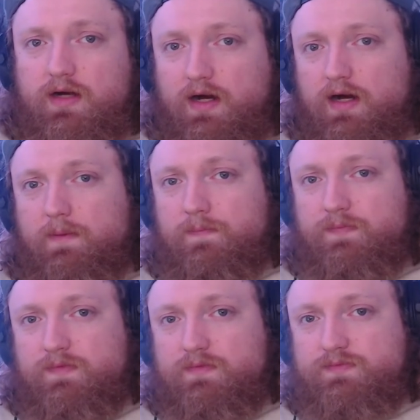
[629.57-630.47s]
Uh,
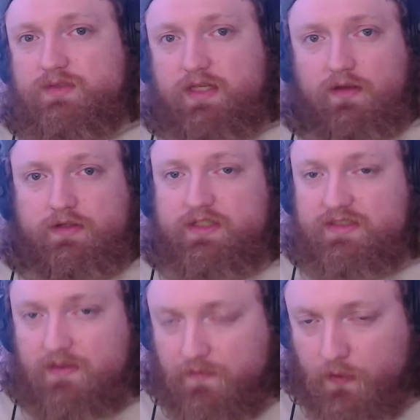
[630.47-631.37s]
killer
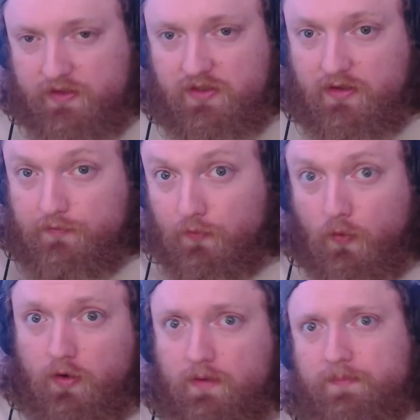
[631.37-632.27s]
needs to focus on the
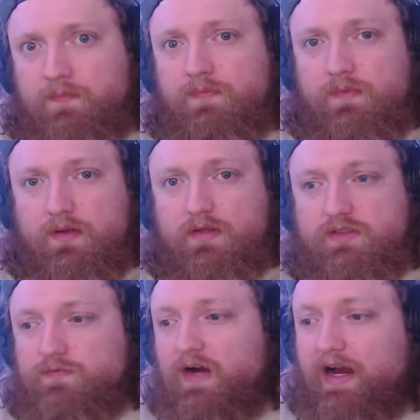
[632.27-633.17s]
four.
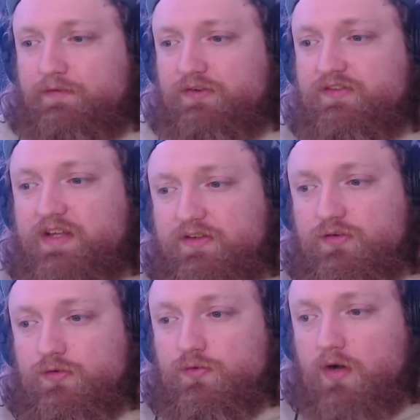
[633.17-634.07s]
Survivors need
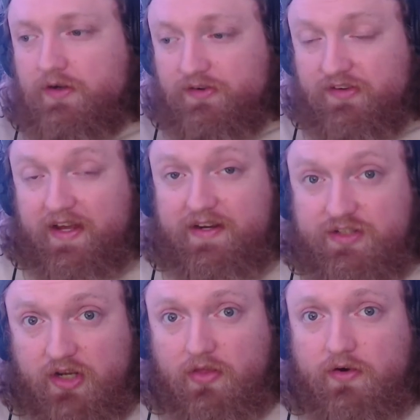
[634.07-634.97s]
to understand
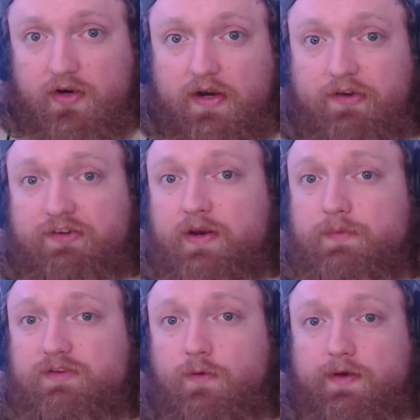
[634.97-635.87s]
each other and
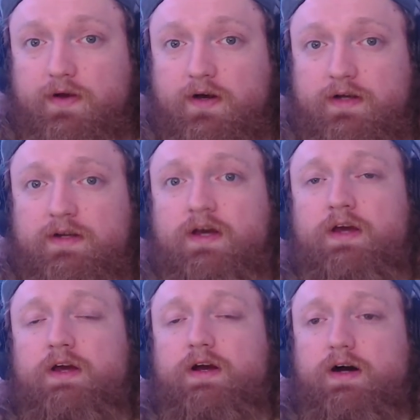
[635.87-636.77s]
understand what's going on.
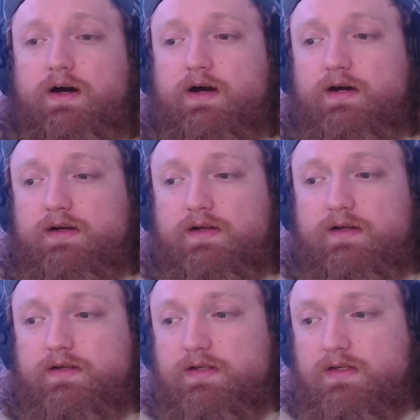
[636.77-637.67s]
Uh,
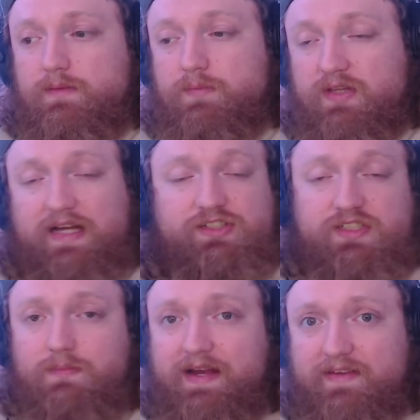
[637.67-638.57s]
but that's
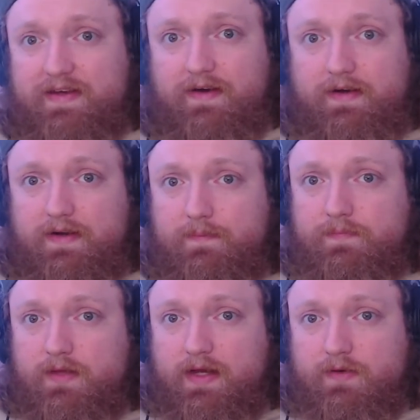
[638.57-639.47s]
just my take on it.
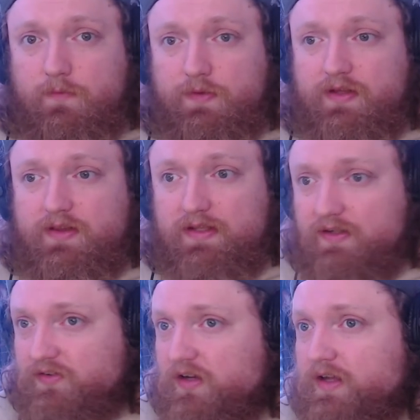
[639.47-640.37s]
I don't really
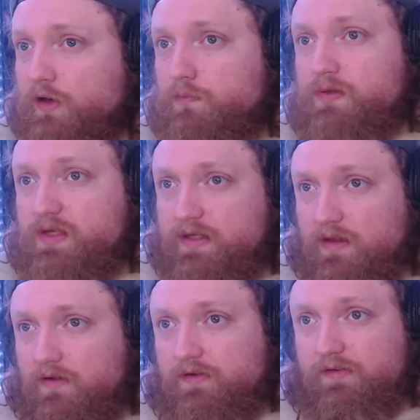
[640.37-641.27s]
think there's any OP
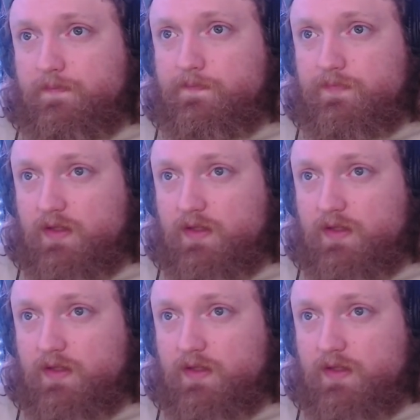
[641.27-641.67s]
killers.